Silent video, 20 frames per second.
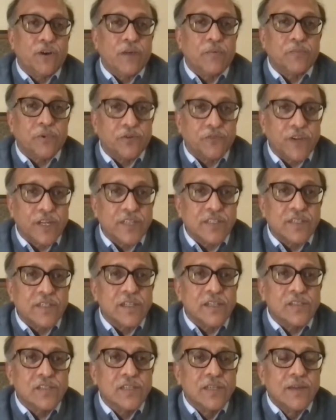
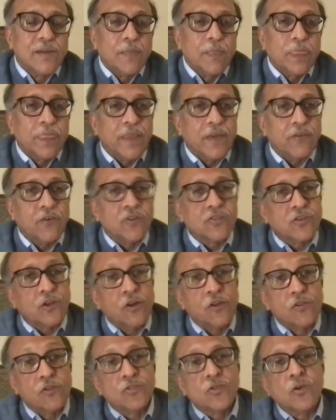professionals. There was
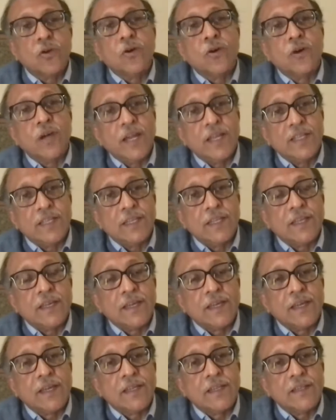also
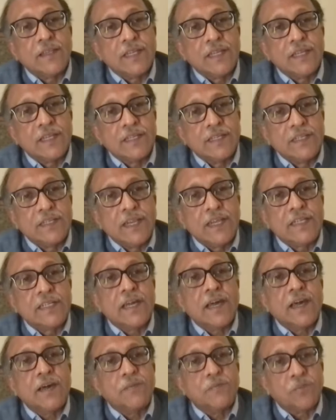the
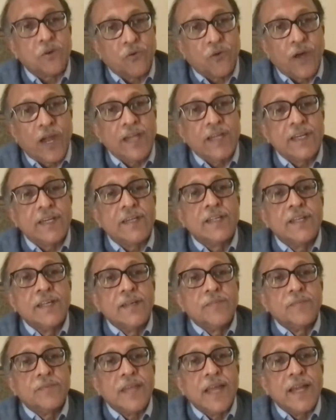data provided
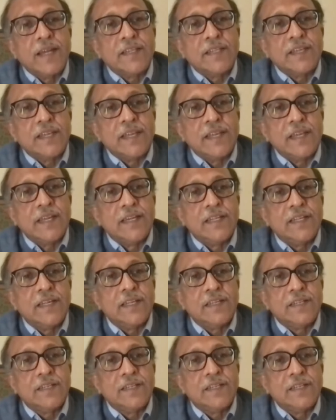that the Indian